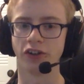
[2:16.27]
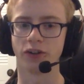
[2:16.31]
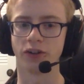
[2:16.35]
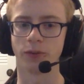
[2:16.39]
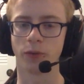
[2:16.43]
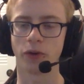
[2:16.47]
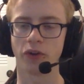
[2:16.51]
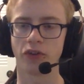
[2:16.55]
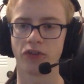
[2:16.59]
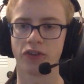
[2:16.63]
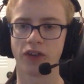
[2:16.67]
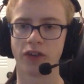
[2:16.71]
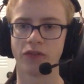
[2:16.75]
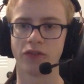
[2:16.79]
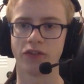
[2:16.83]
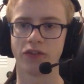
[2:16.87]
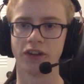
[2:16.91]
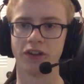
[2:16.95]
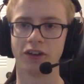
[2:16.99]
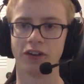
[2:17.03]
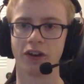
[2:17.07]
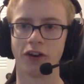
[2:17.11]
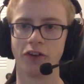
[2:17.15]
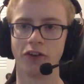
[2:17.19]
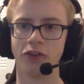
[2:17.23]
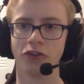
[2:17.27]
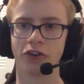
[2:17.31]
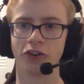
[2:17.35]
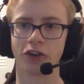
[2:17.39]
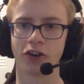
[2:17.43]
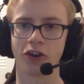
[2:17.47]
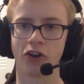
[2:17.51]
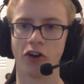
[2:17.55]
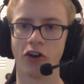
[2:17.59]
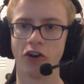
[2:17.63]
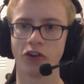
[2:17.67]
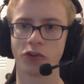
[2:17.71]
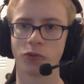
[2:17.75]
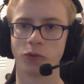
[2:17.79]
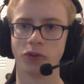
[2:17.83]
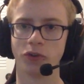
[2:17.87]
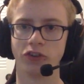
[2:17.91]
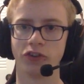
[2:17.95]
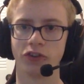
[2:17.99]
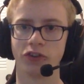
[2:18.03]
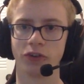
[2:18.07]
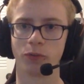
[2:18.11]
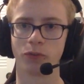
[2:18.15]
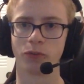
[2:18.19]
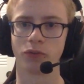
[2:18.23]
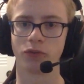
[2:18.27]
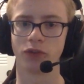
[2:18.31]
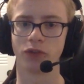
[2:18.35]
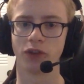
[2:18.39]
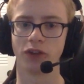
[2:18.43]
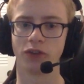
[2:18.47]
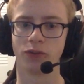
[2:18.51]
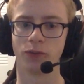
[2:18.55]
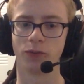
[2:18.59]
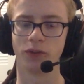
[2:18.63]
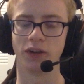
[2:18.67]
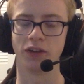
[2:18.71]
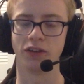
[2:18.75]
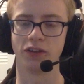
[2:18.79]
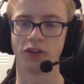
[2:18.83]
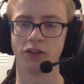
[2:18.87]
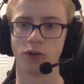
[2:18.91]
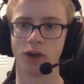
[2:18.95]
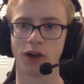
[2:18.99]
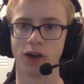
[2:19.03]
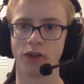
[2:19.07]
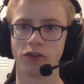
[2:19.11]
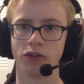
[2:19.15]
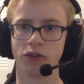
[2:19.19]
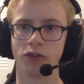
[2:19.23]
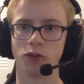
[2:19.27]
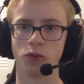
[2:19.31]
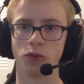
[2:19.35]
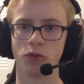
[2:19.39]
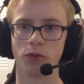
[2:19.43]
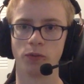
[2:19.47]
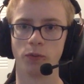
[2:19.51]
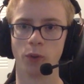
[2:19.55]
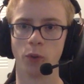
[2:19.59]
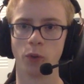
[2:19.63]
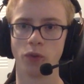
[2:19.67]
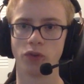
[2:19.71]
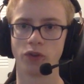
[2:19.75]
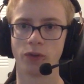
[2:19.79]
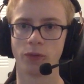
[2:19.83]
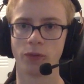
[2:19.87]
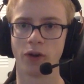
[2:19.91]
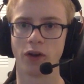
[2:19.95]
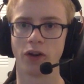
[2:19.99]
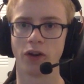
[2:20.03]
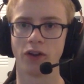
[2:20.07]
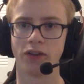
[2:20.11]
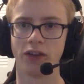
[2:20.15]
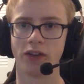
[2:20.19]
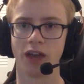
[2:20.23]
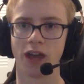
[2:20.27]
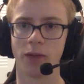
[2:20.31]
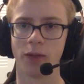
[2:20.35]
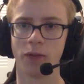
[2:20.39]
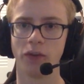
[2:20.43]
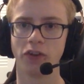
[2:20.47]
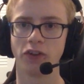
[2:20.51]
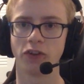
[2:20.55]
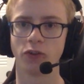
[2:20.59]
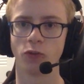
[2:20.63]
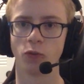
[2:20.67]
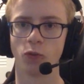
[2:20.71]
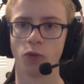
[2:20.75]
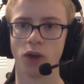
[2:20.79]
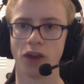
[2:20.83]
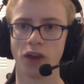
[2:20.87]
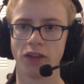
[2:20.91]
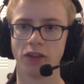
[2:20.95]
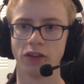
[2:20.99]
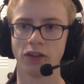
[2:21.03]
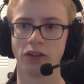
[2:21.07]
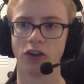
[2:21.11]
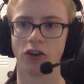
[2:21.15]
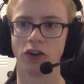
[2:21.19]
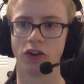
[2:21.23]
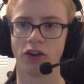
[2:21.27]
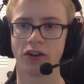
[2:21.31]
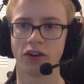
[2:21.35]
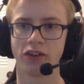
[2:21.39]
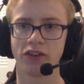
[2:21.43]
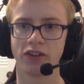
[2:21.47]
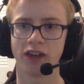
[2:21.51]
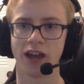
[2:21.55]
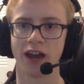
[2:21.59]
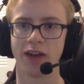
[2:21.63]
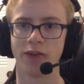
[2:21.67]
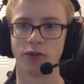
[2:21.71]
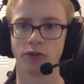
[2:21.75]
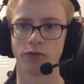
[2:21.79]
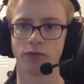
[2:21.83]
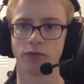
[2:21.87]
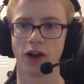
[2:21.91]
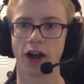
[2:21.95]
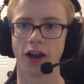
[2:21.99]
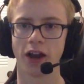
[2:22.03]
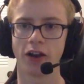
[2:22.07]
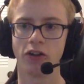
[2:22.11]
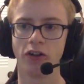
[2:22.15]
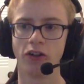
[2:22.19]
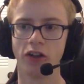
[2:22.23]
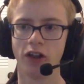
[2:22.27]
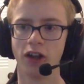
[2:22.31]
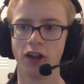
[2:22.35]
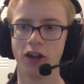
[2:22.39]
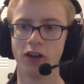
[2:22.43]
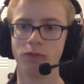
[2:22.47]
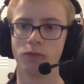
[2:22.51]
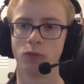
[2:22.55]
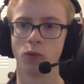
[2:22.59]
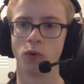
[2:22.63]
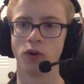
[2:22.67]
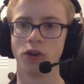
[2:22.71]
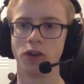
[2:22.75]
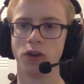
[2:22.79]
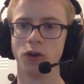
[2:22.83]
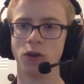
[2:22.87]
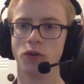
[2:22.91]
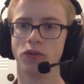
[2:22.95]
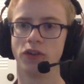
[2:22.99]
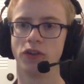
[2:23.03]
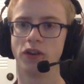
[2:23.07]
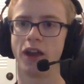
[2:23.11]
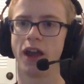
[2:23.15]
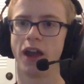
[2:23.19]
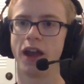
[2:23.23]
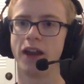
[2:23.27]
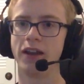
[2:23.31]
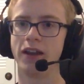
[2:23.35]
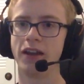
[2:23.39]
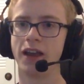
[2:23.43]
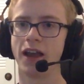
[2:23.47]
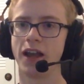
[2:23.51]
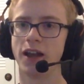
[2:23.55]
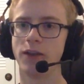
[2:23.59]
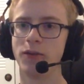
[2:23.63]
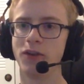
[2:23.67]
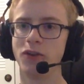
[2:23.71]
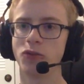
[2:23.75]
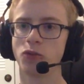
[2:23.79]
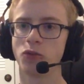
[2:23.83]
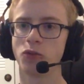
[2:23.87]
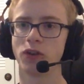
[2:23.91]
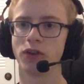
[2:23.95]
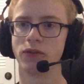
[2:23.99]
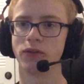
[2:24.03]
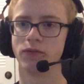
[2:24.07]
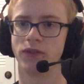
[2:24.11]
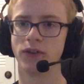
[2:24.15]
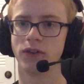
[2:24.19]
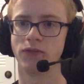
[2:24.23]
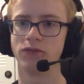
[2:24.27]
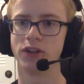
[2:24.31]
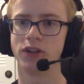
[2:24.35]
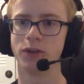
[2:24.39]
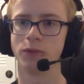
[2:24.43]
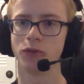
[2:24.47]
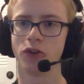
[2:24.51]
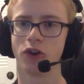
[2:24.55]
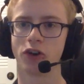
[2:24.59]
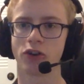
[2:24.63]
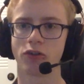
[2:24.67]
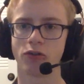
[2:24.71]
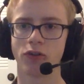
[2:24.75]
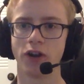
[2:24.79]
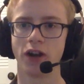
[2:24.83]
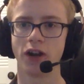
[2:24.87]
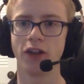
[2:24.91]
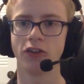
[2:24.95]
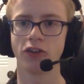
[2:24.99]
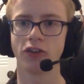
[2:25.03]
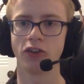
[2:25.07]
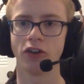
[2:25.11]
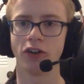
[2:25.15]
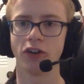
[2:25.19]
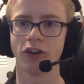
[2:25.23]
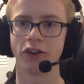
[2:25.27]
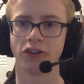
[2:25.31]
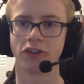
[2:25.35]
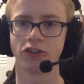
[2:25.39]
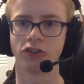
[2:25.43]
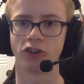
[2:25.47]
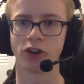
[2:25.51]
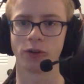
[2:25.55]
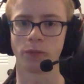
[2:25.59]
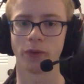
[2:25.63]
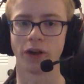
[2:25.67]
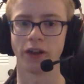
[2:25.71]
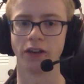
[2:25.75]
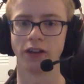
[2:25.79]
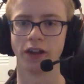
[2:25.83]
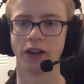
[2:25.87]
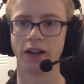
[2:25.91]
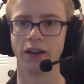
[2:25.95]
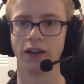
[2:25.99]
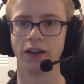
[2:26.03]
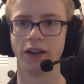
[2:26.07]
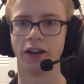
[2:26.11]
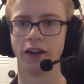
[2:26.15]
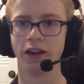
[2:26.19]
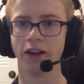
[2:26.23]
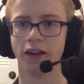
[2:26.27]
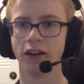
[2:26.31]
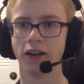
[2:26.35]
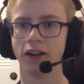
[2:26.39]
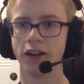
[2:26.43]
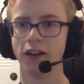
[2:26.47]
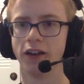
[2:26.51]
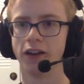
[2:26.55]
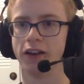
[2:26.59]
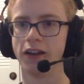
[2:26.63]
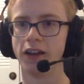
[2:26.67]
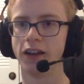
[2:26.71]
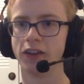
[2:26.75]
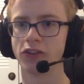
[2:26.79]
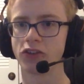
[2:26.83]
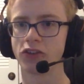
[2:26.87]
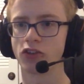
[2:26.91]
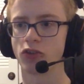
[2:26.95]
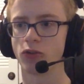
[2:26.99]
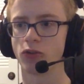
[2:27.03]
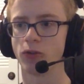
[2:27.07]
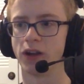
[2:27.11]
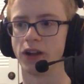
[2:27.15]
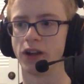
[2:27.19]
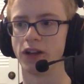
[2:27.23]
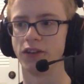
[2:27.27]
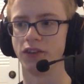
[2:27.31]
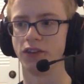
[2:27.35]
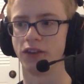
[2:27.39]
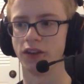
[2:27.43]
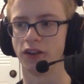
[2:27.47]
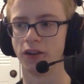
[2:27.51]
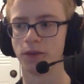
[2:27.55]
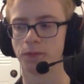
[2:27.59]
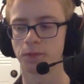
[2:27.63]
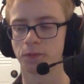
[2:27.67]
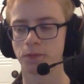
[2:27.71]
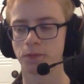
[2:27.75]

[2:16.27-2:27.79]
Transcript: It's about 1700 to cost, it means you have to do the most amount of damage and wait the longest to have your final. But when you use it, any enemies within a 15 block radius all get struck by lightning. It's crazy.